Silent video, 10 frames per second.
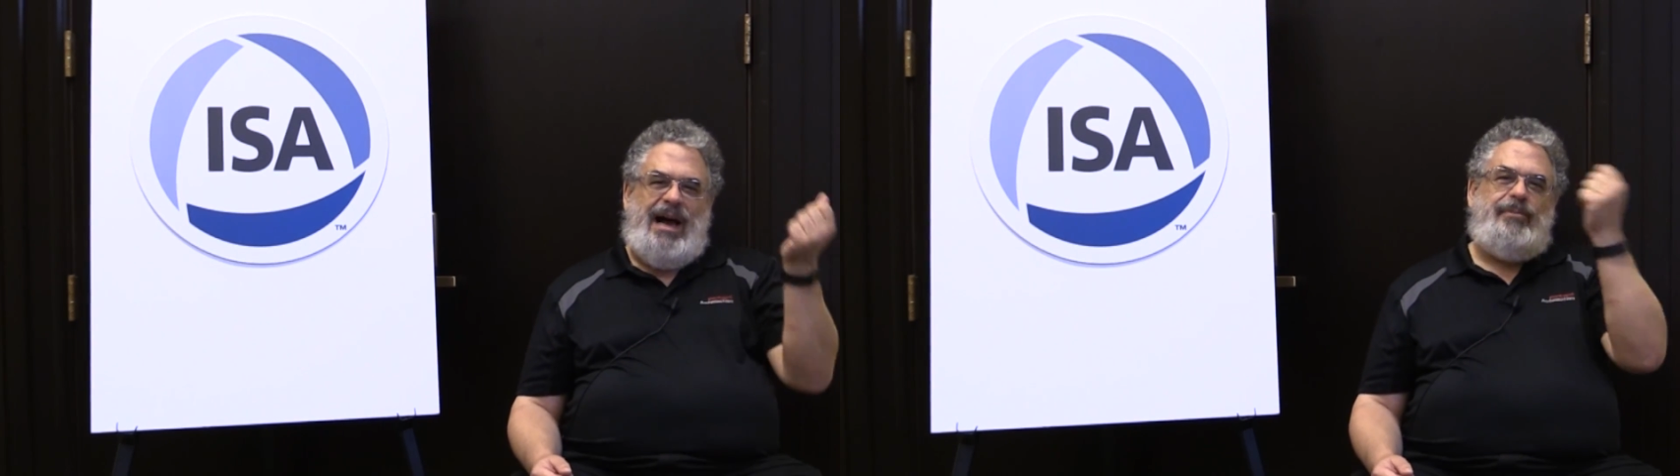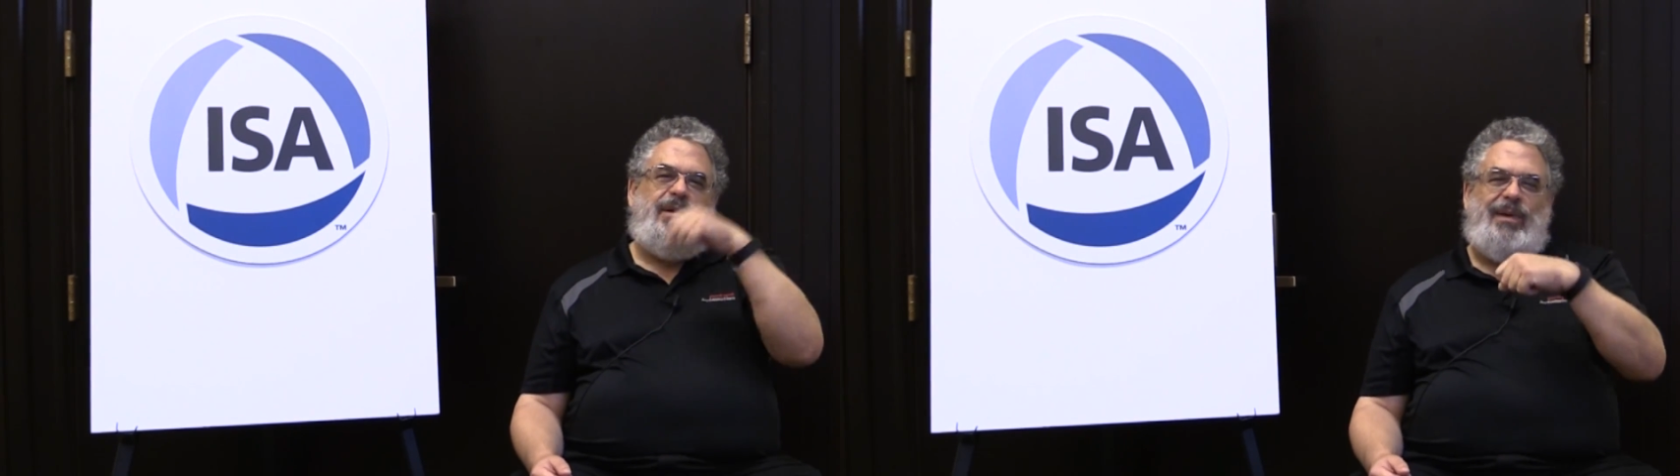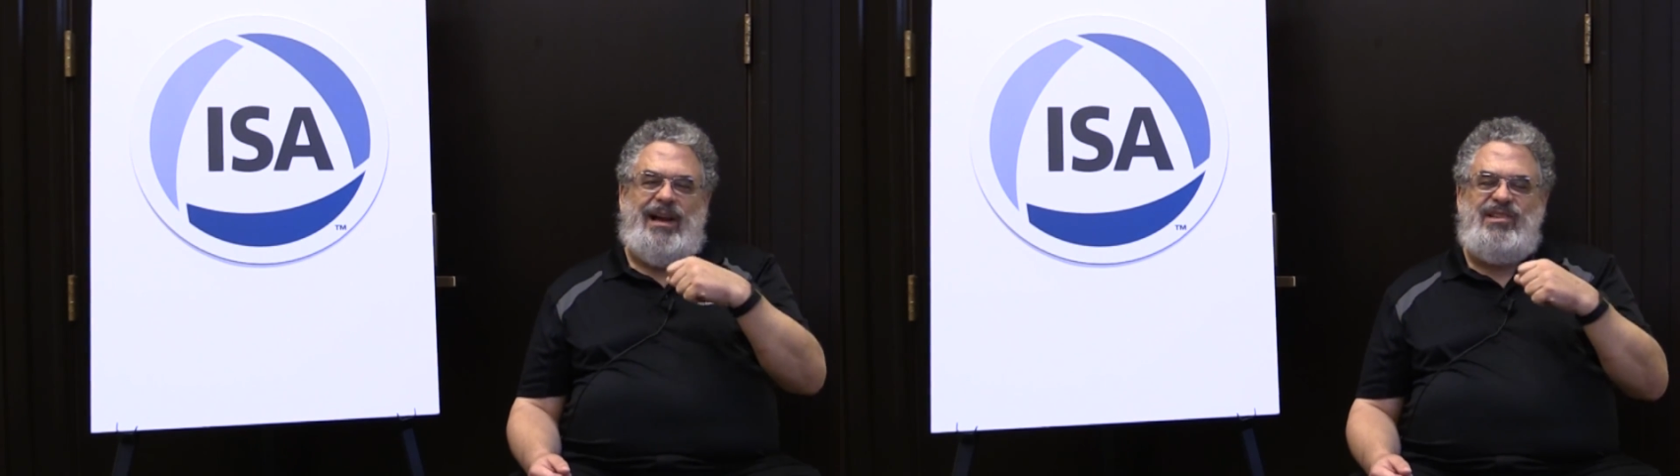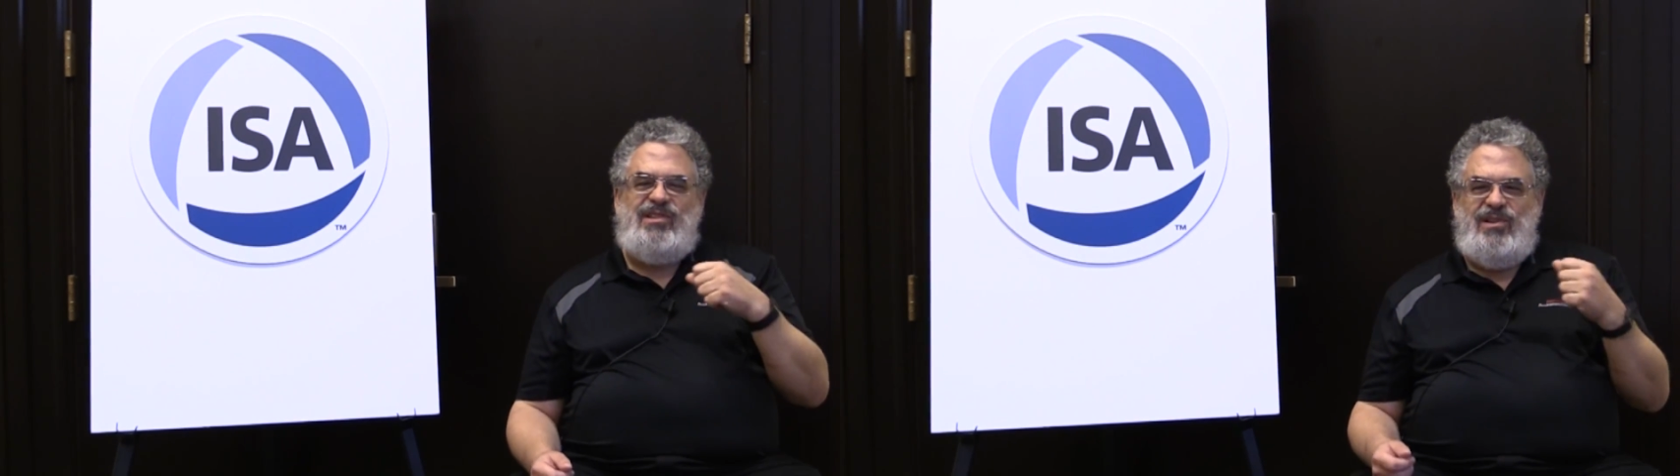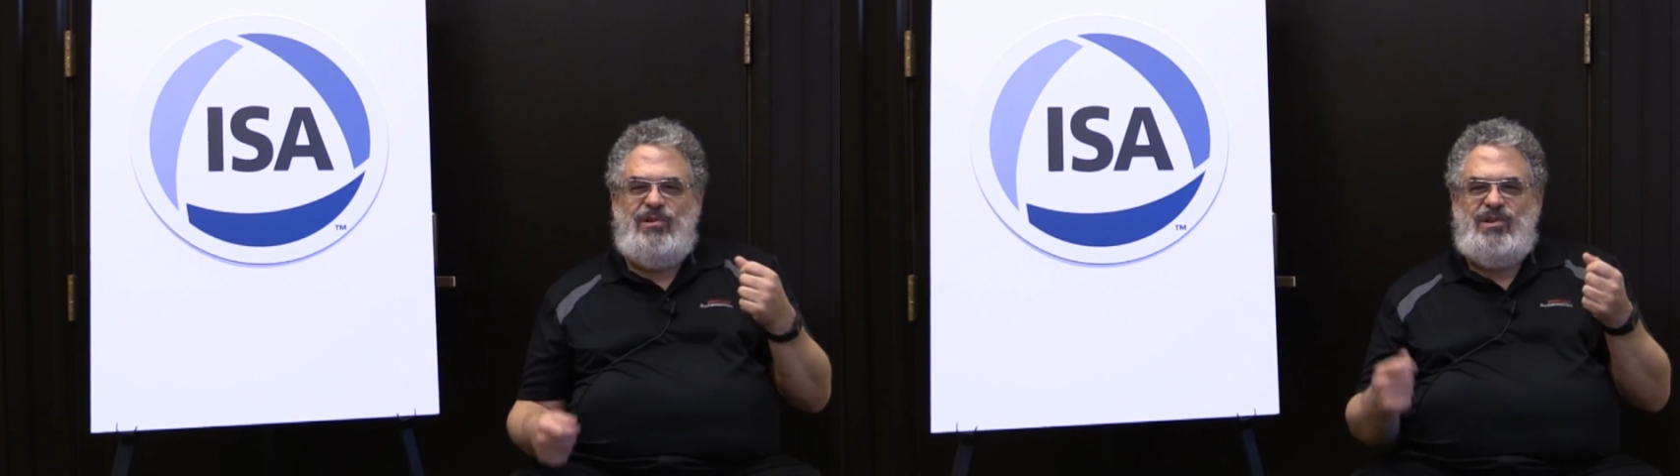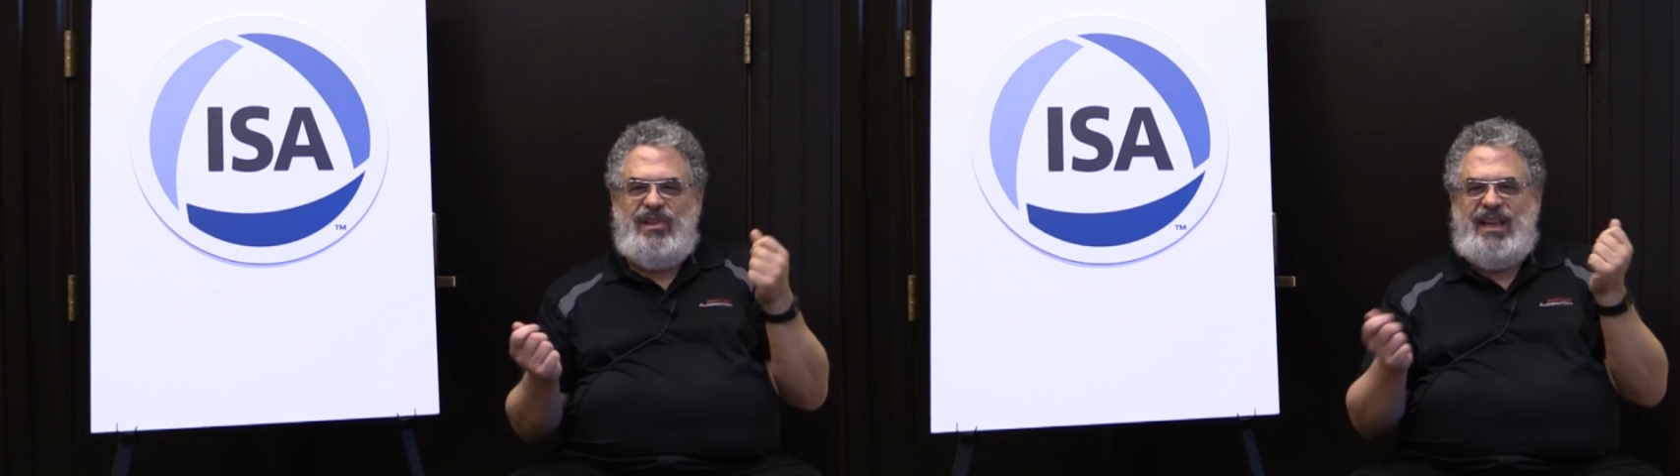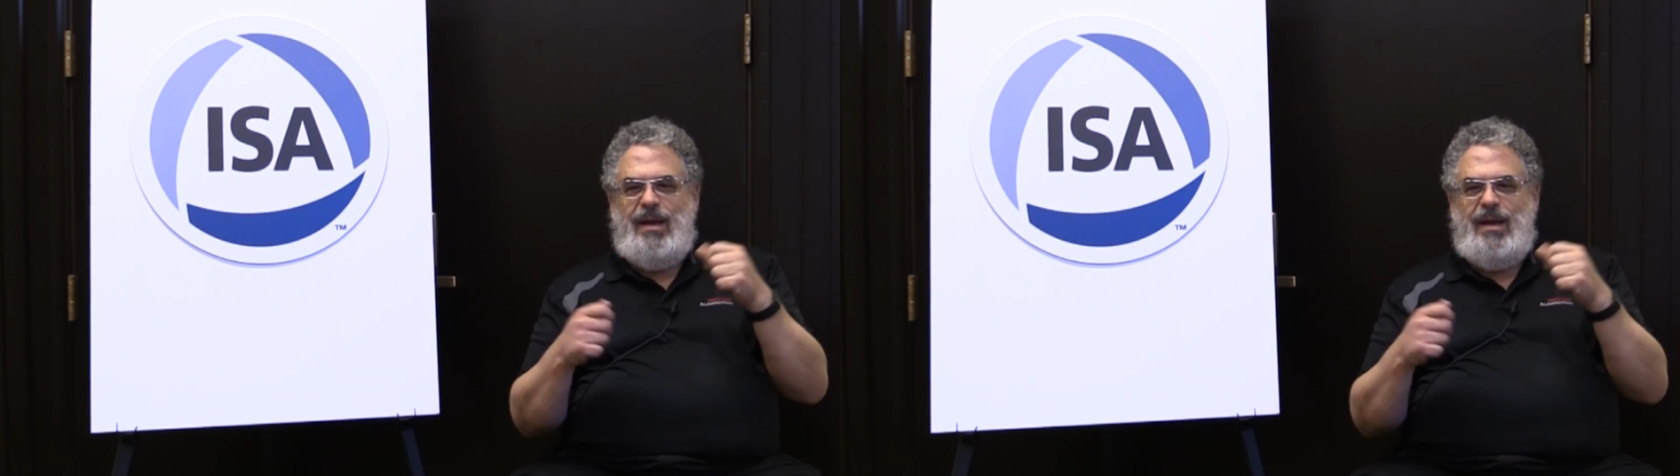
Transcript: optimize the use of the